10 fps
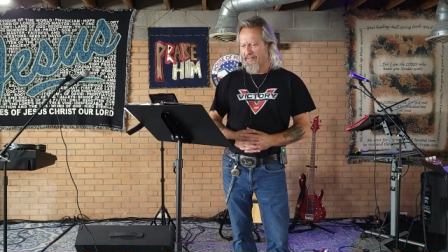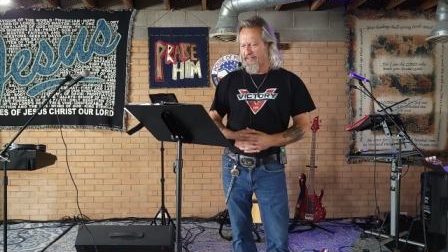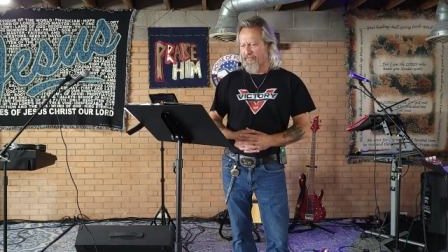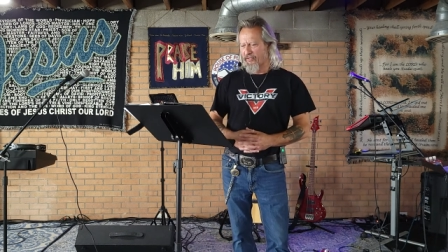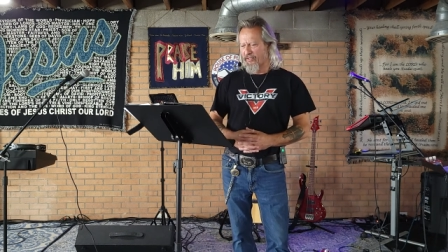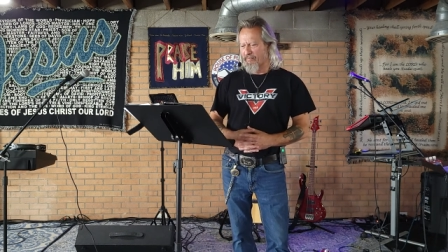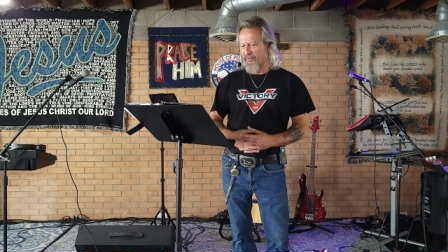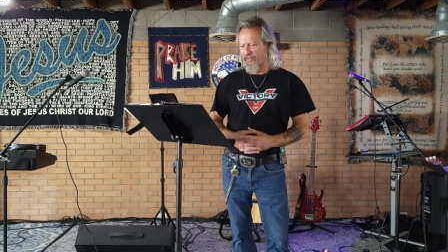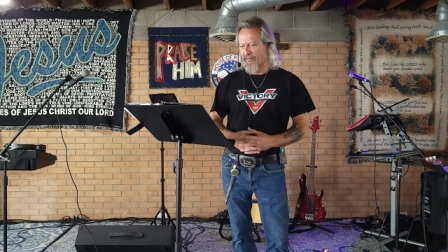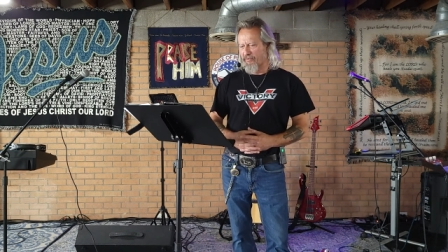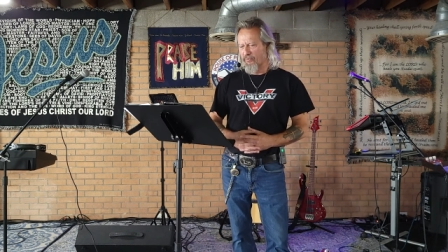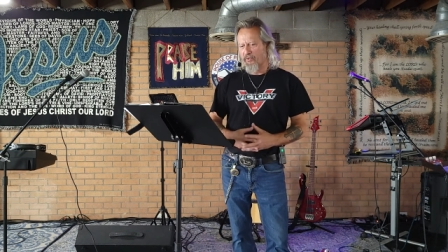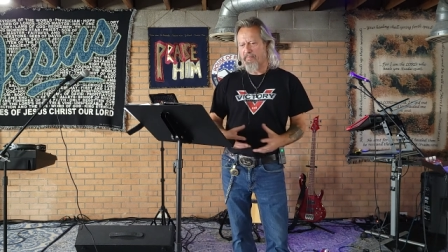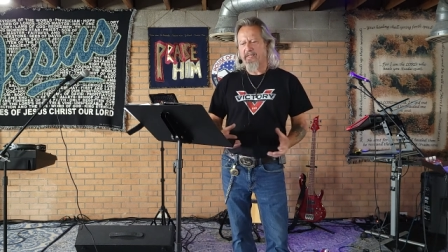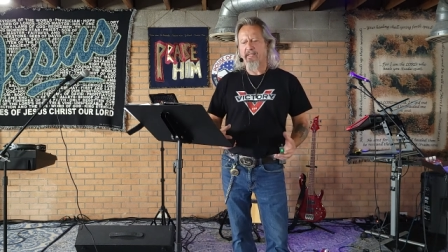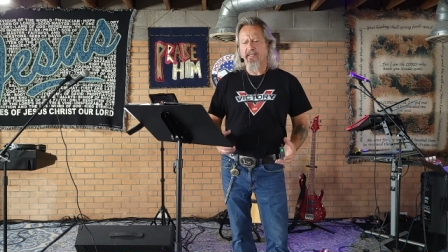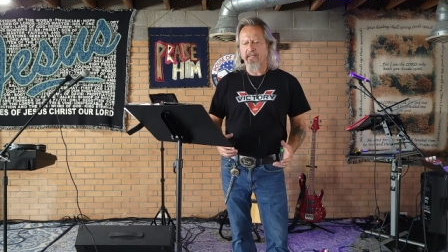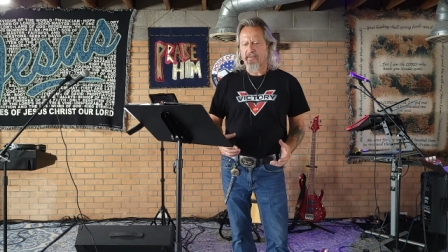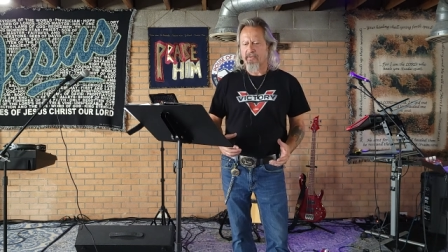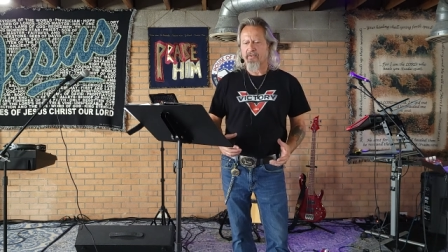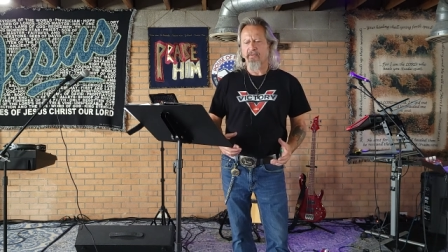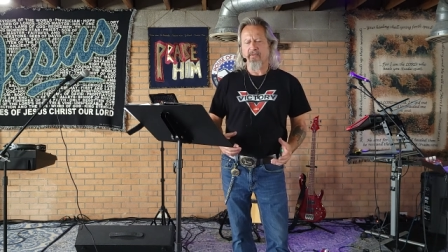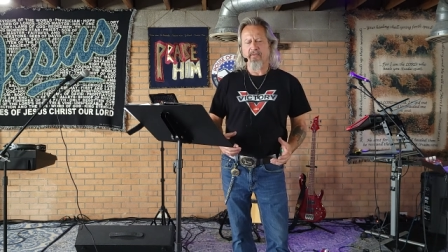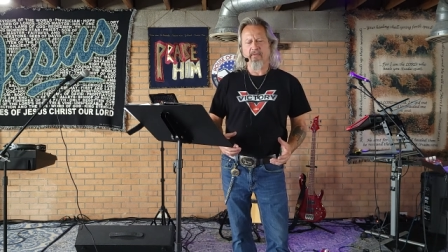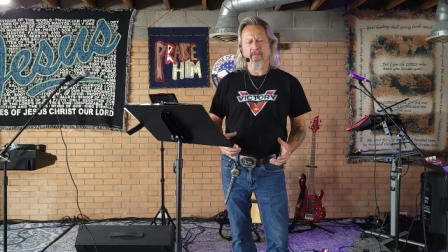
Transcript: if an unbeliever would be hindered